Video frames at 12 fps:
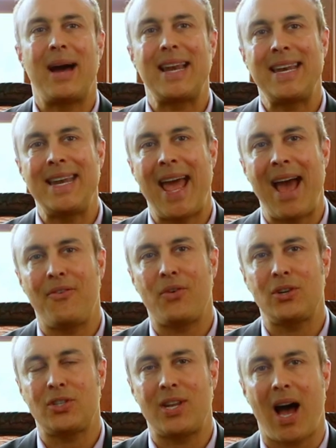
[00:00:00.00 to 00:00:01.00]
but
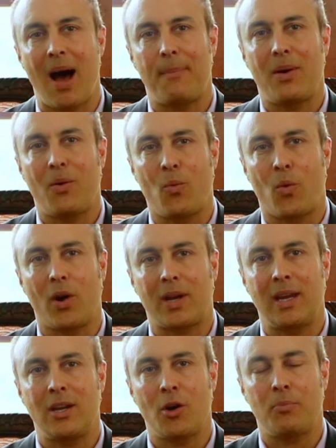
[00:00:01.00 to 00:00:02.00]
never stop
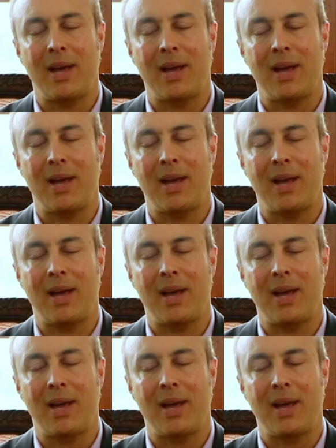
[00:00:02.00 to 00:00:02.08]
working your